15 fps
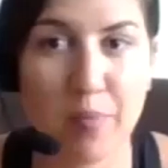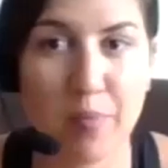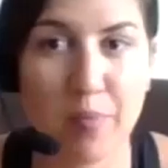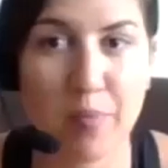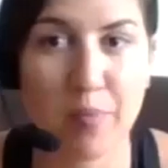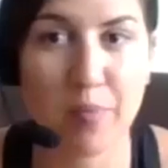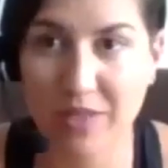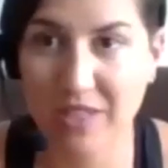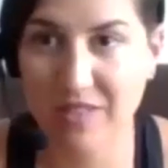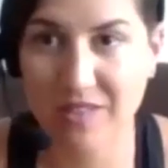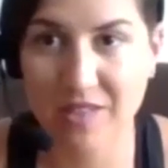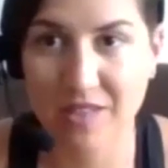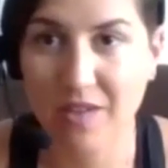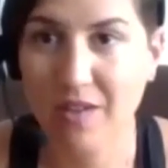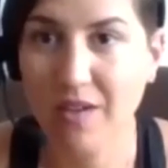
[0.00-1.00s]
by all
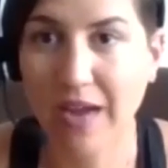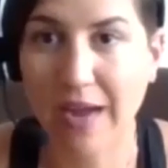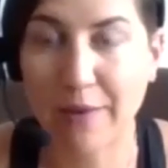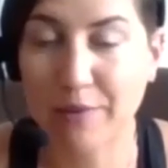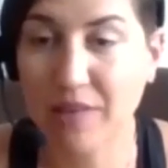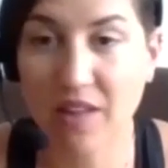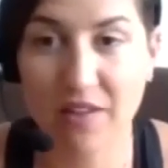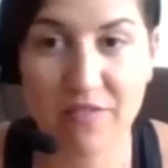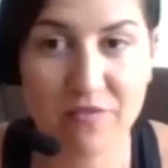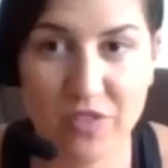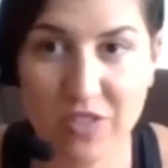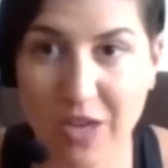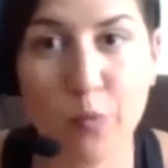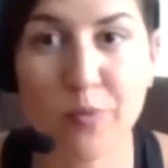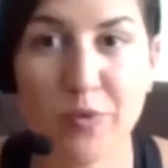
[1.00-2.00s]
means, I would love
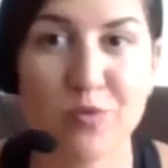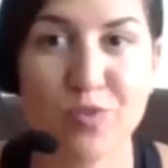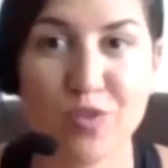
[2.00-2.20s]
to help you.